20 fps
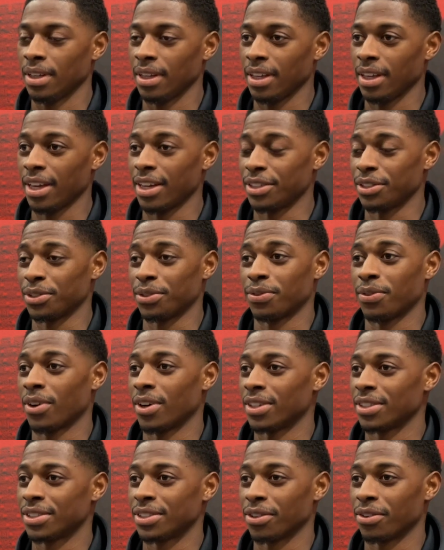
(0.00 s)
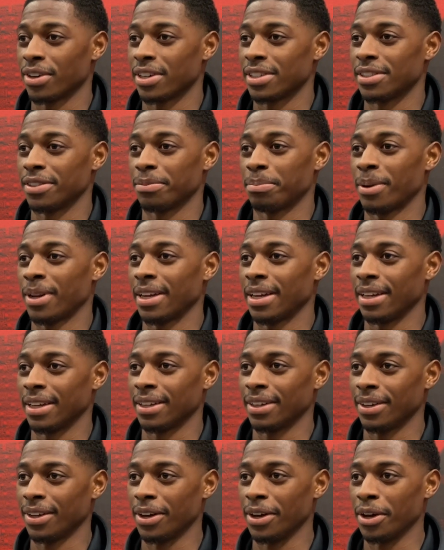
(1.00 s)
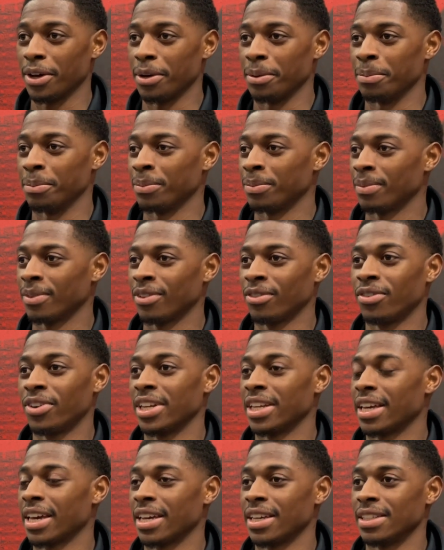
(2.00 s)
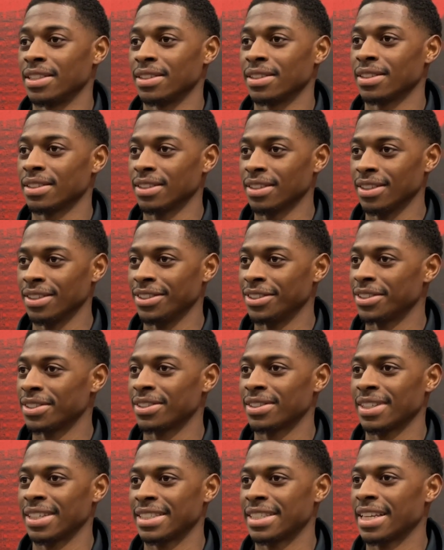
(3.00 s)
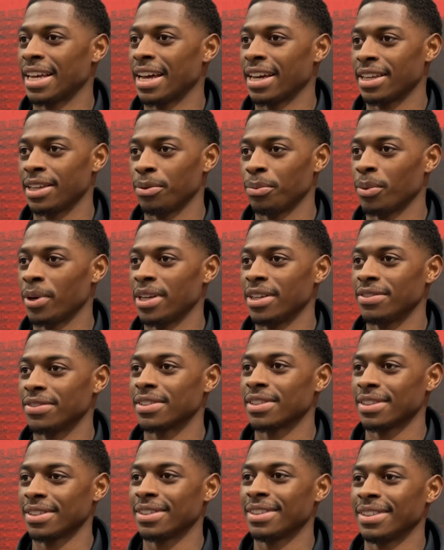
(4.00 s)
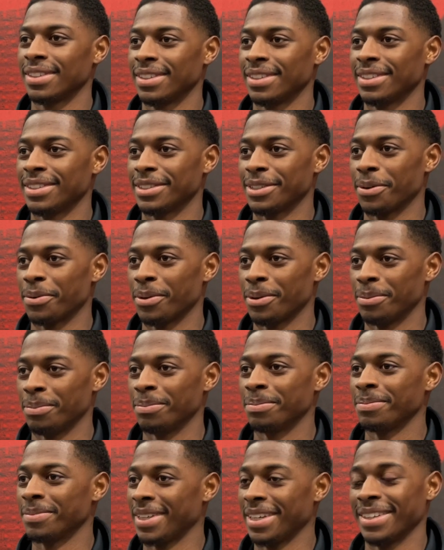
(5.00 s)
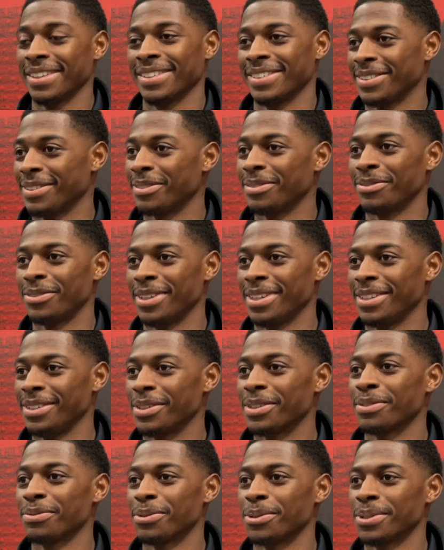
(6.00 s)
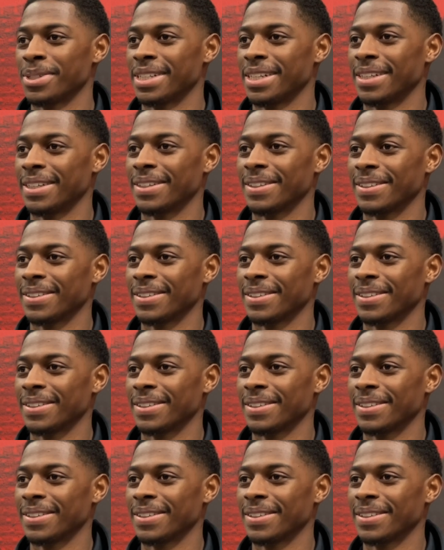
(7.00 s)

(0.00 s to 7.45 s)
Yeah, just fast, aggressive play, regains and just attacking waves. So yeah, I'm really looking forward to that.